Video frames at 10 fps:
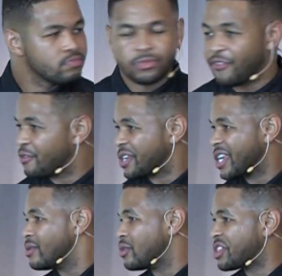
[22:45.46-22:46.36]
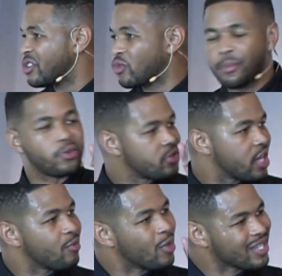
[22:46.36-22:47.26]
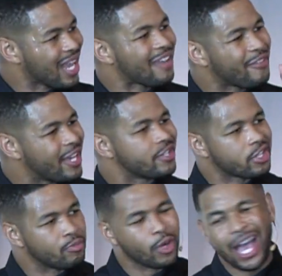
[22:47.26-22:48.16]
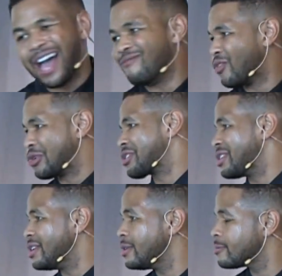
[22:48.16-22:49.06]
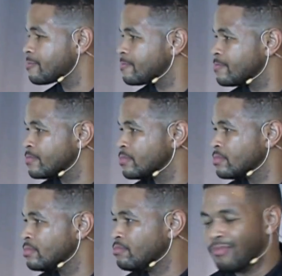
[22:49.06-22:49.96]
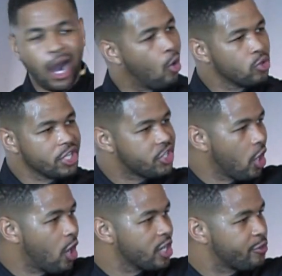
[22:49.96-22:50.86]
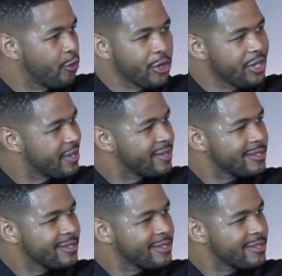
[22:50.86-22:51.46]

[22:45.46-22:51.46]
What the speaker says: They forget what they represent when life hits them with adversity. My only charge for you,